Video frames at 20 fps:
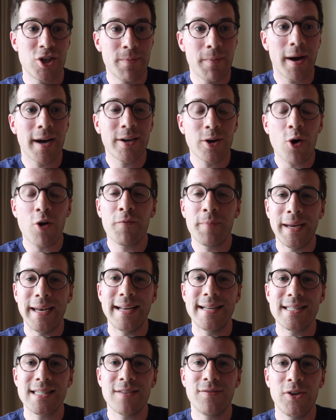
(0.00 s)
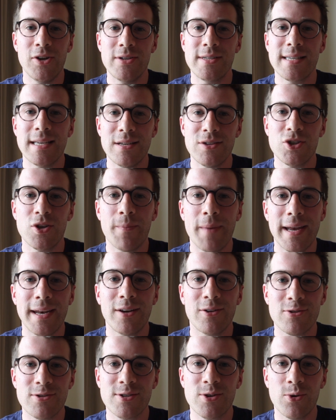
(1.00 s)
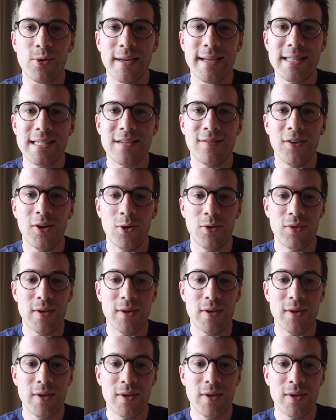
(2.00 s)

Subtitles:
You might not have been interviewed since your medical school interview,